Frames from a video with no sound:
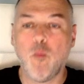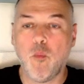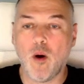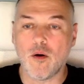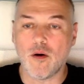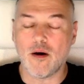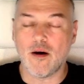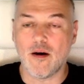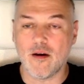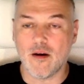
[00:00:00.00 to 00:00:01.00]
what
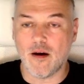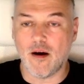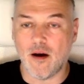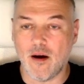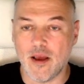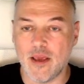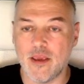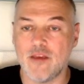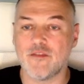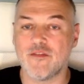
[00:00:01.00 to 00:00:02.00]

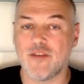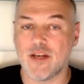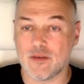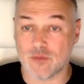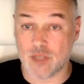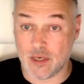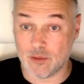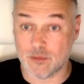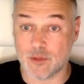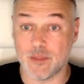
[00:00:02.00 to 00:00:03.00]
I found
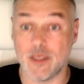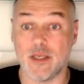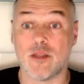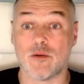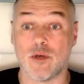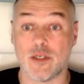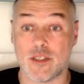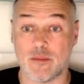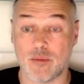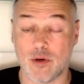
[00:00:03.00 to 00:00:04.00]
helped me in the
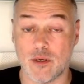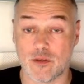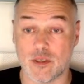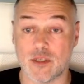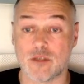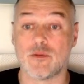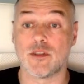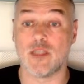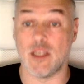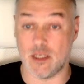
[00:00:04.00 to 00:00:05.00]
writing process
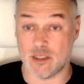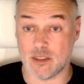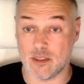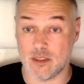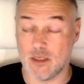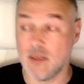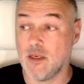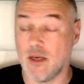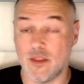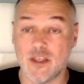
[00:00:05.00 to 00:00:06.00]
was this.
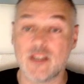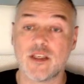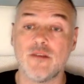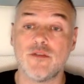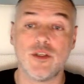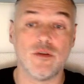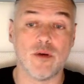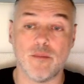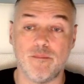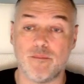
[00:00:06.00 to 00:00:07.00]
This gives
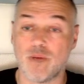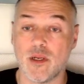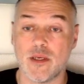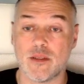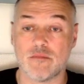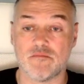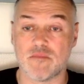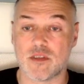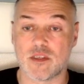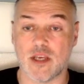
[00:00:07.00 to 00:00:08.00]
you a brilliant
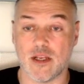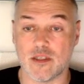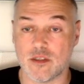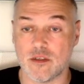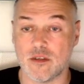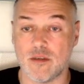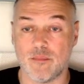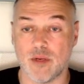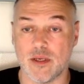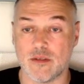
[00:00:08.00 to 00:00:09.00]
skeleton, a
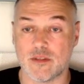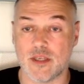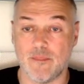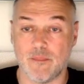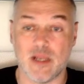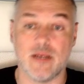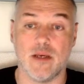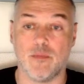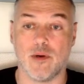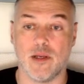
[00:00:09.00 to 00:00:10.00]
brilliant
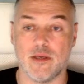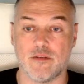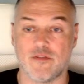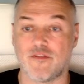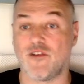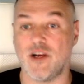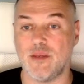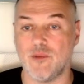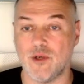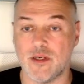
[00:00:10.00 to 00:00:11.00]
template, a brilliant
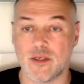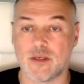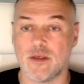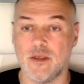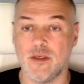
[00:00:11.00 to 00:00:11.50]
framework